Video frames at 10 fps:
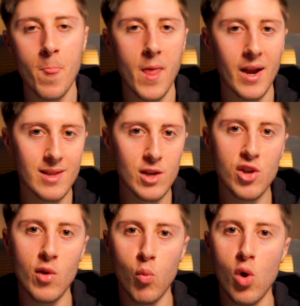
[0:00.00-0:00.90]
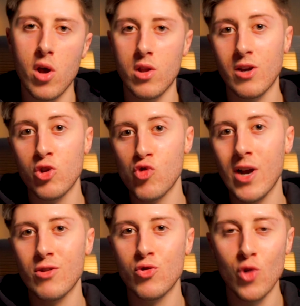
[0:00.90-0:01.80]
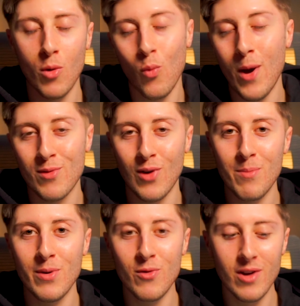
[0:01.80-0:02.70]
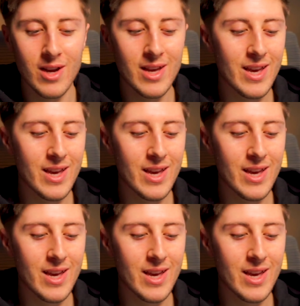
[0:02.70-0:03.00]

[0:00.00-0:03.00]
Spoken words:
And essentially it works like a drag and drop website builder